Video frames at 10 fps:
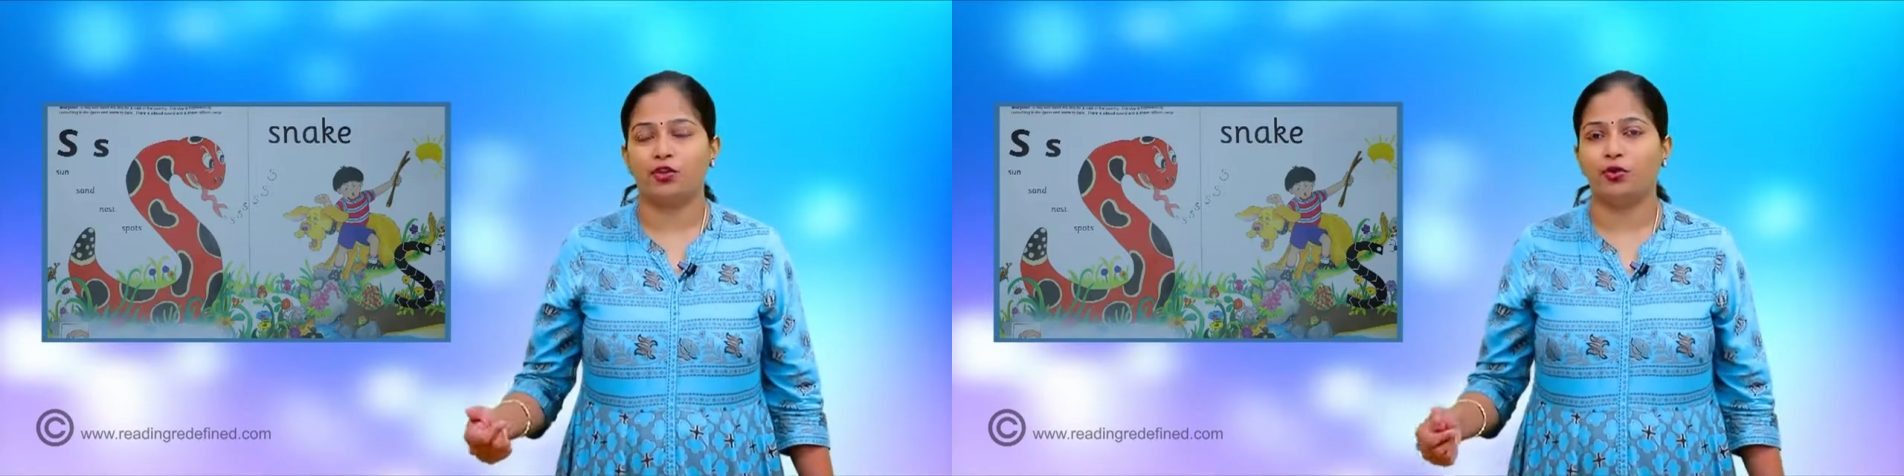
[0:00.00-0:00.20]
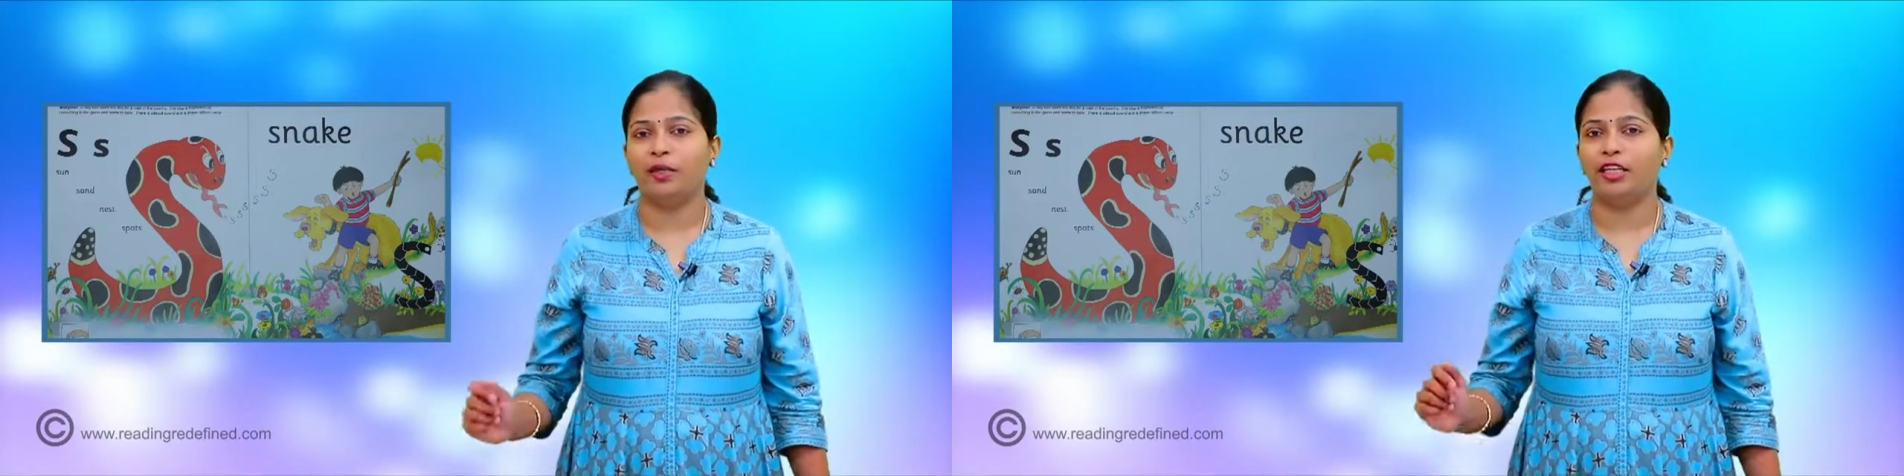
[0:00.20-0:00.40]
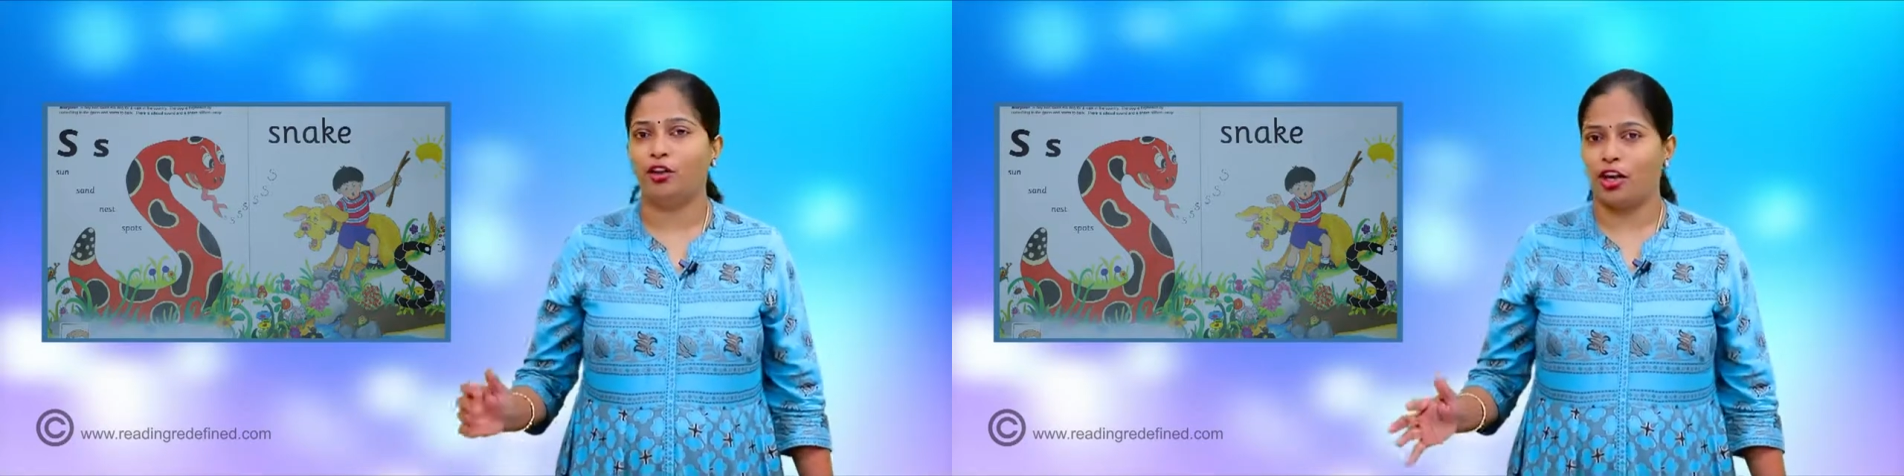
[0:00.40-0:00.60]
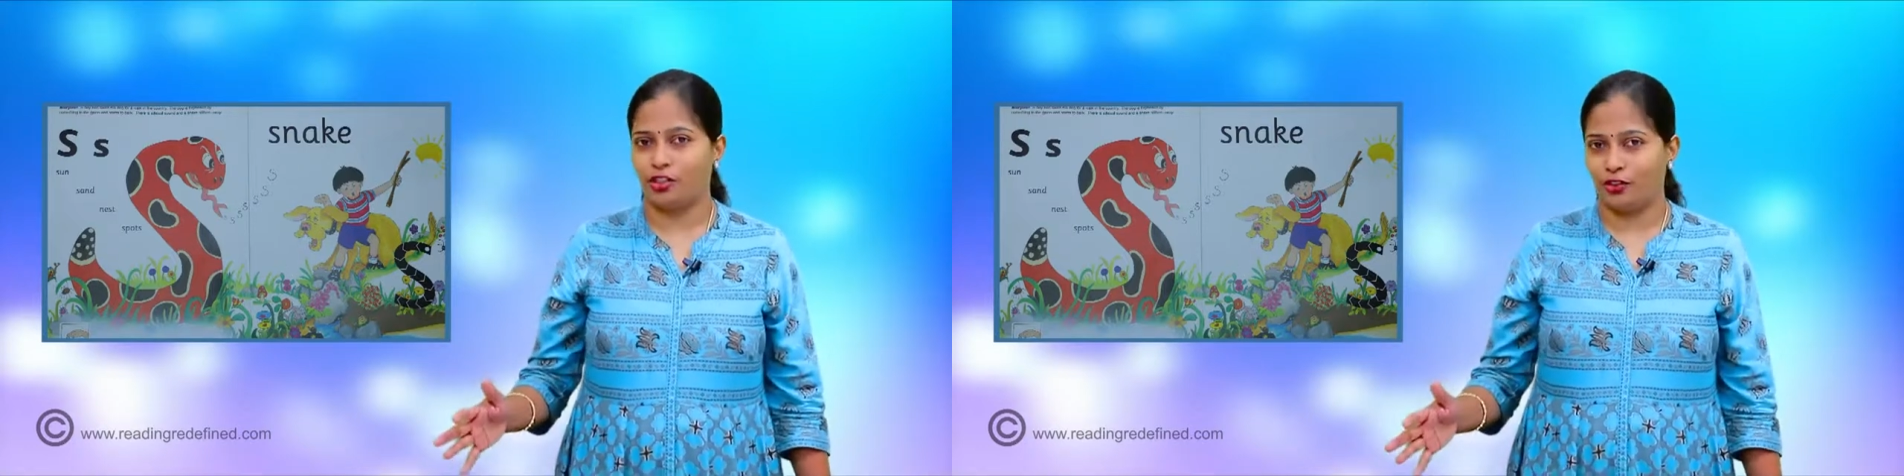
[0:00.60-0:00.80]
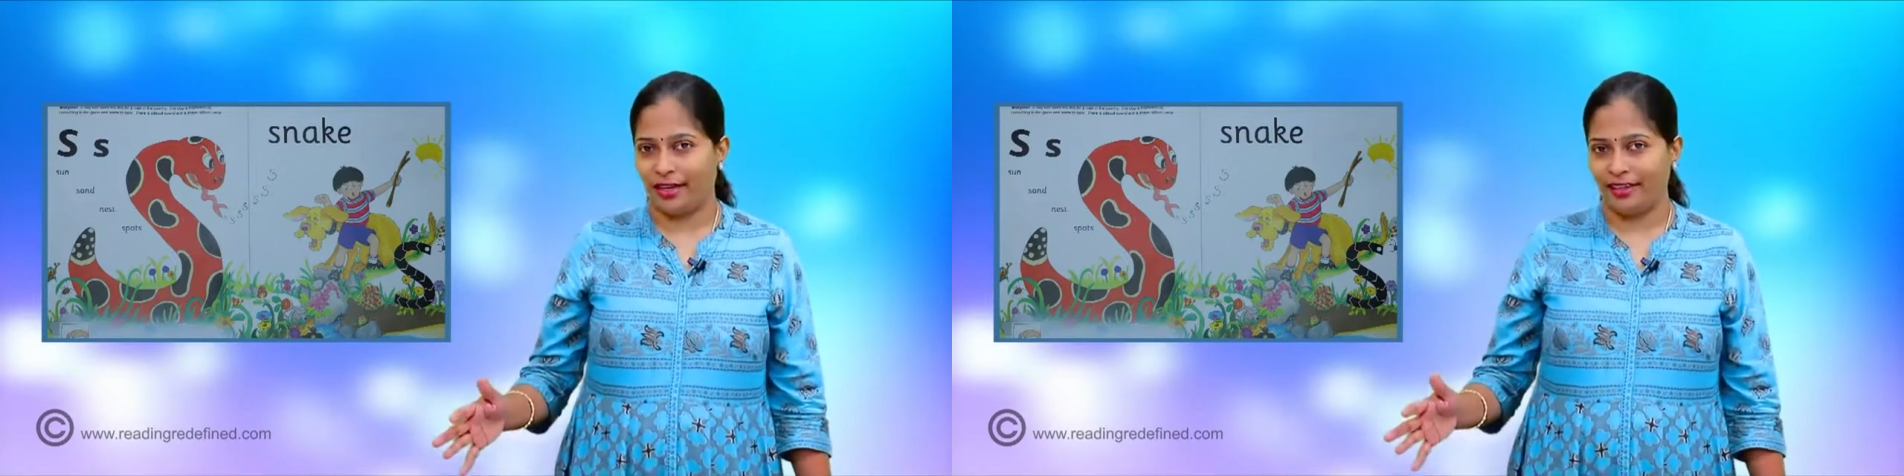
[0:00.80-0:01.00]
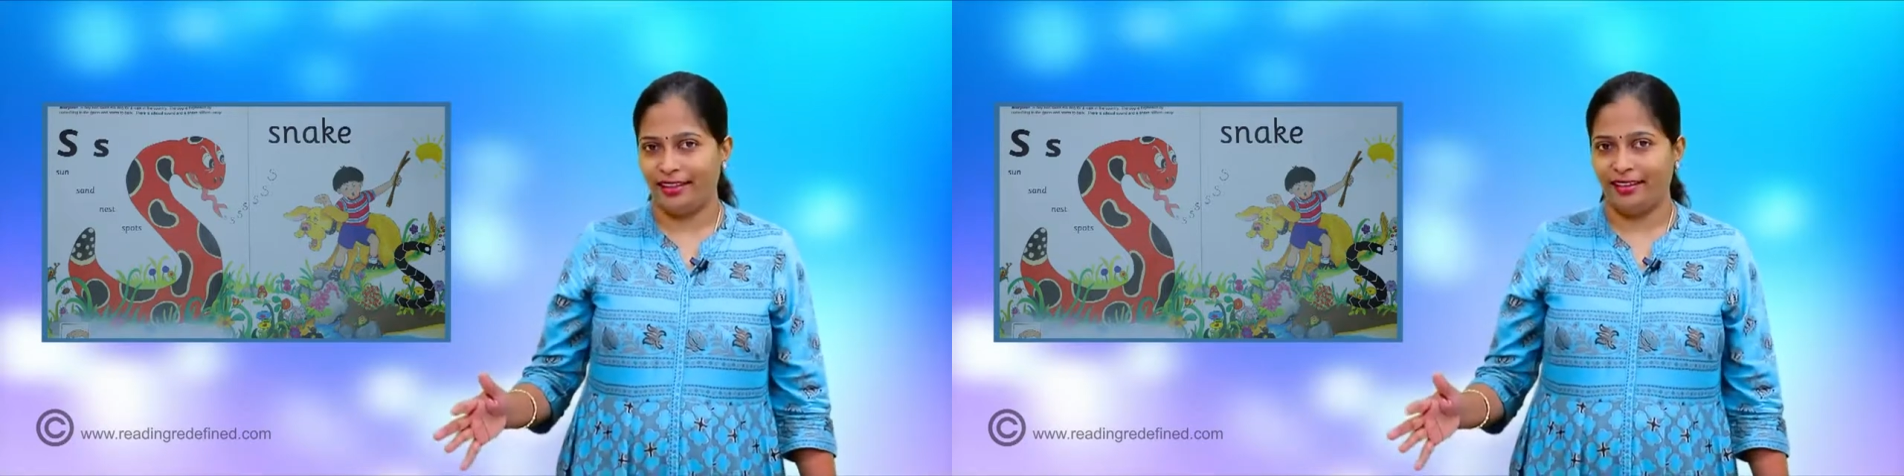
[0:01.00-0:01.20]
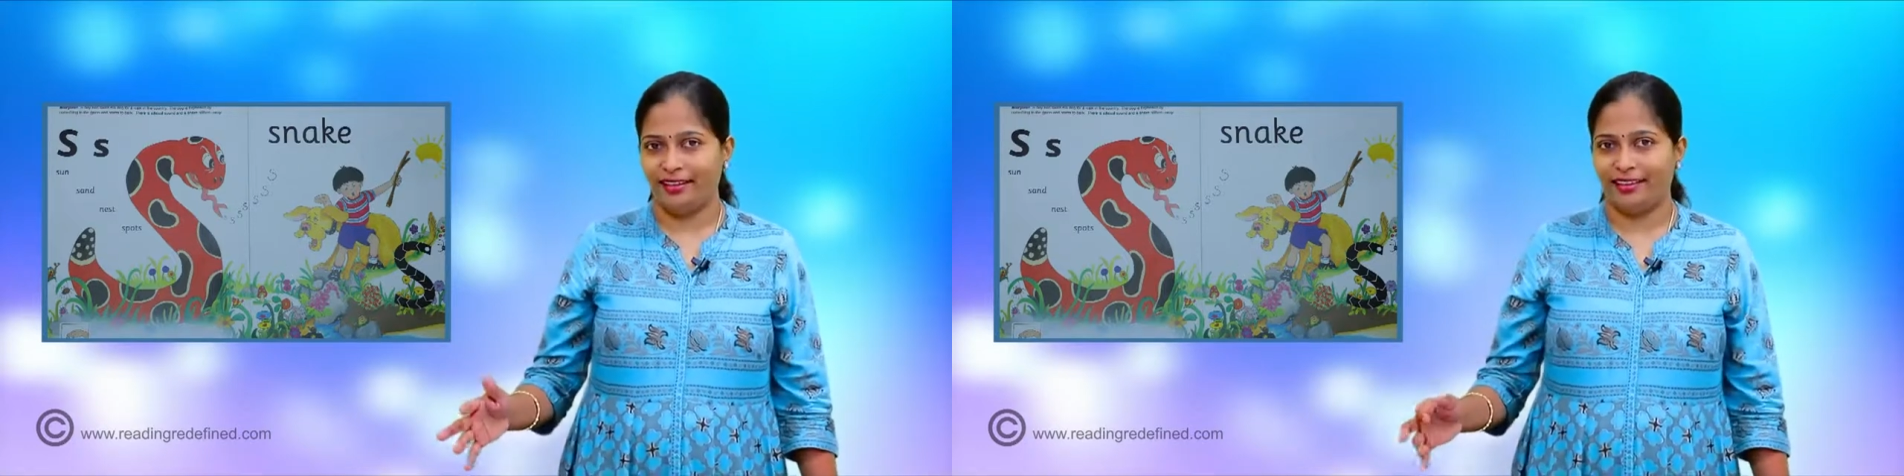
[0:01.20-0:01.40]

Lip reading: Scooby got ready.